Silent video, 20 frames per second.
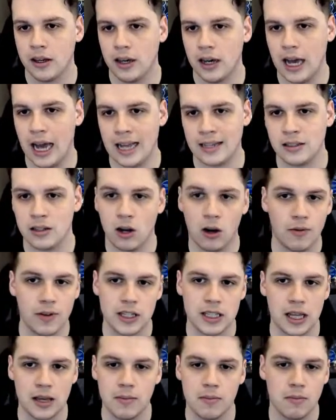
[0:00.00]
And
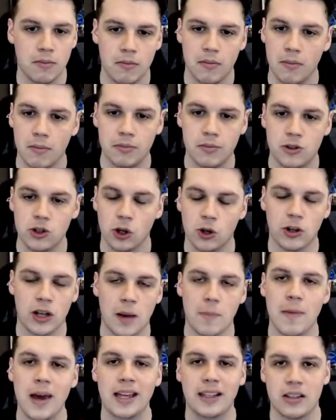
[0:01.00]
obviously, Tuchel
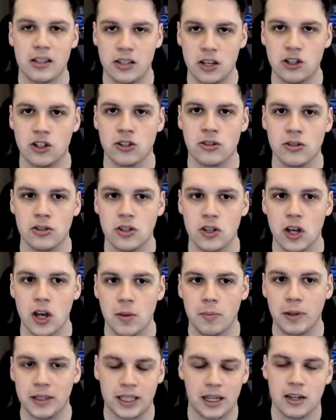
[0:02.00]
can make decisions,
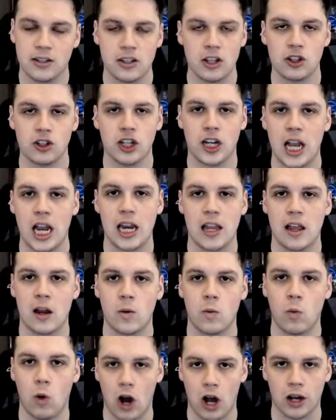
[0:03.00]
but the decision clearly
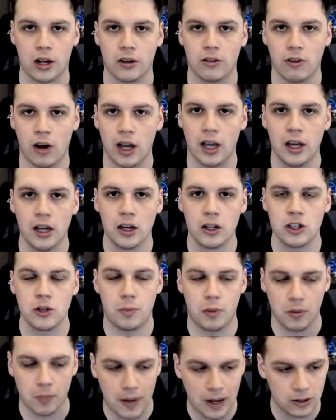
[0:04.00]
didn't work, right? To
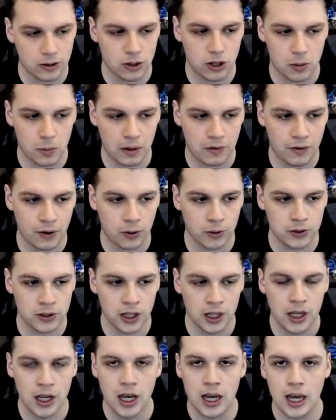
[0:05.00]
put Mount to the midfield
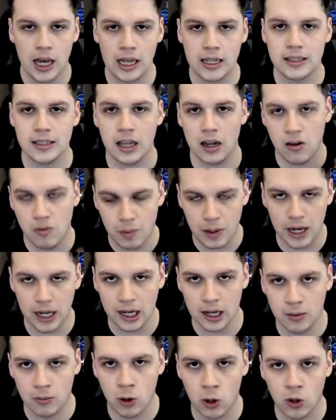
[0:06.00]
instead of Billy
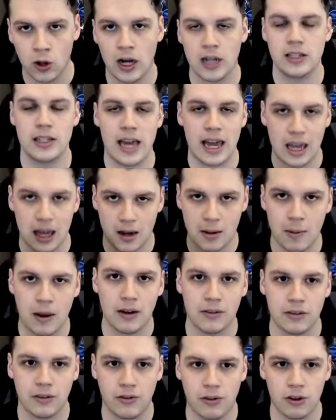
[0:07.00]
Gilmore and taking him out
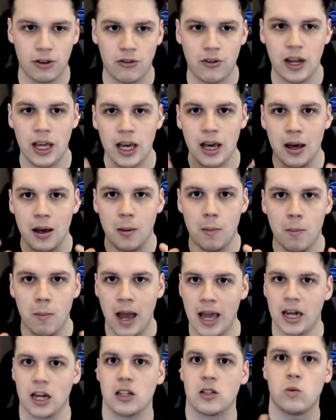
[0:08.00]
of the front three
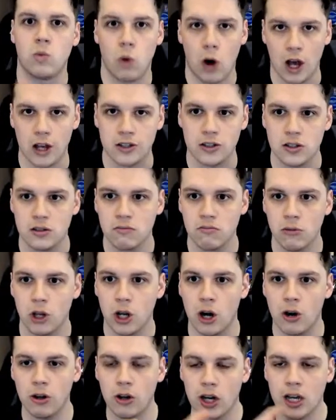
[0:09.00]
made us worse. You
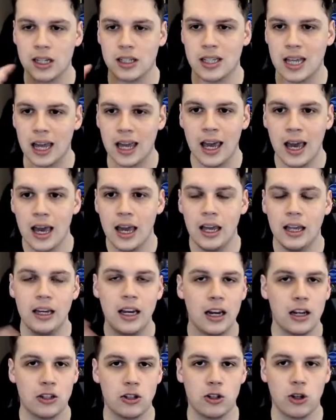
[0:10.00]
know, you can say he
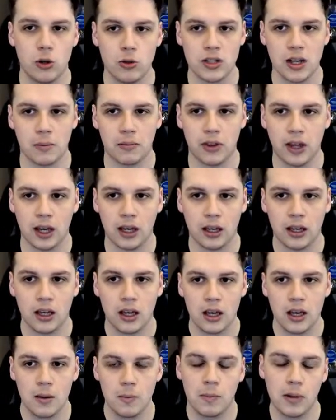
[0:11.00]
needed to do something,
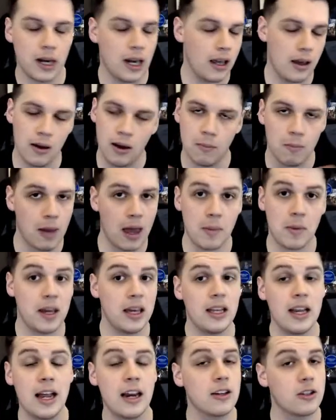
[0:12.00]
but maybe he
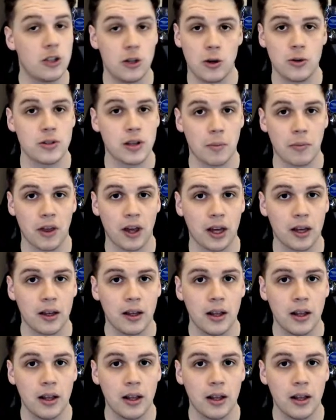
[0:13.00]
needed to do something.